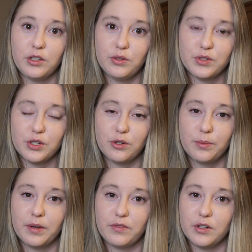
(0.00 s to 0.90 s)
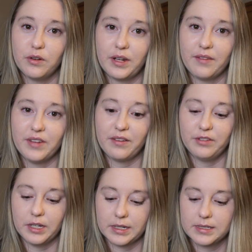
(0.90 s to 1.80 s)
YouTube if you don't have
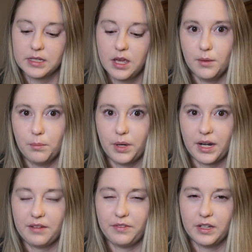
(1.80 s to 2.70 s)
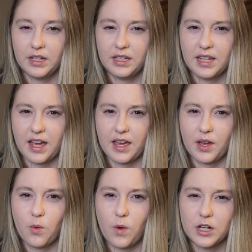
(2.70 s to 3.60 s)
Netflix. But I feel
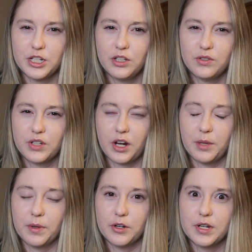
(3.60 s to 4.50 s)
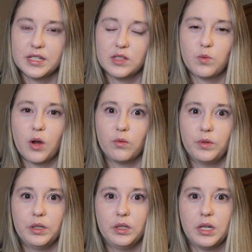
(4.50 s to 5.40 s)
like watching those documentaries is what
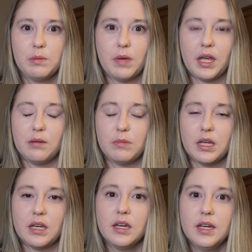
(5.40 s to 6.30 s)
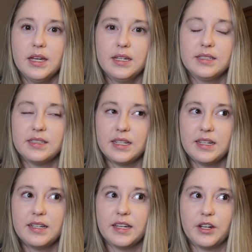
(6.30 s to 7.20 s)
really made me
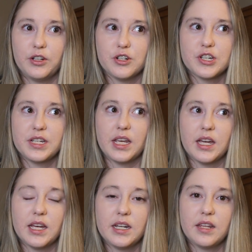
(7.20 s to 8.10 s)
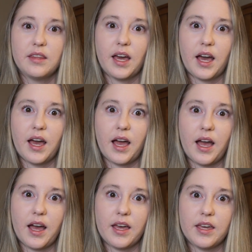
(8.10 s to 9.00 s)
see and understand that
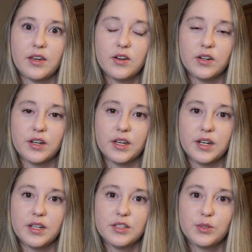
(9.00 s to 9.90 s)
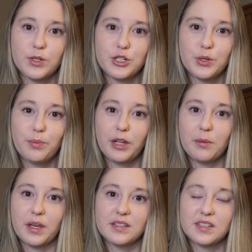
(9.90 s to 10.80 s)
I could switch to a
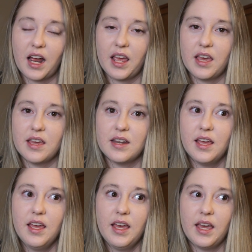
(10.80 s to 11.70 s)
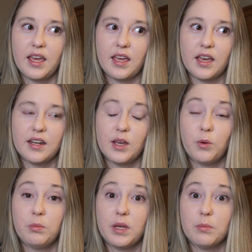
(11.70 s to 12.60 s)
plant-based diet and it
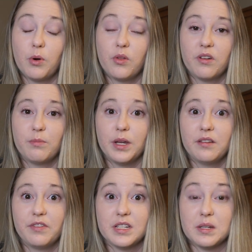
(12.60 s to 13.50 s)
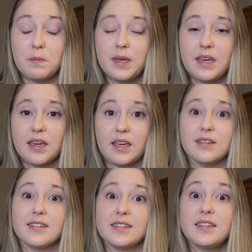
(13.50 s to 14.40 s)
would be both of benefit to me
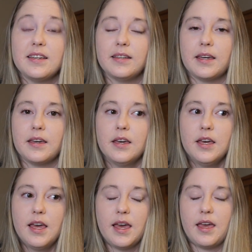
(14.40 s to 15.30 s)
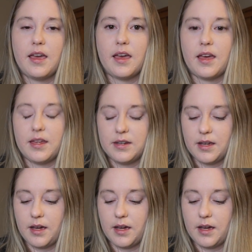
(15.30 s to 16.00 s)
and to Celie. And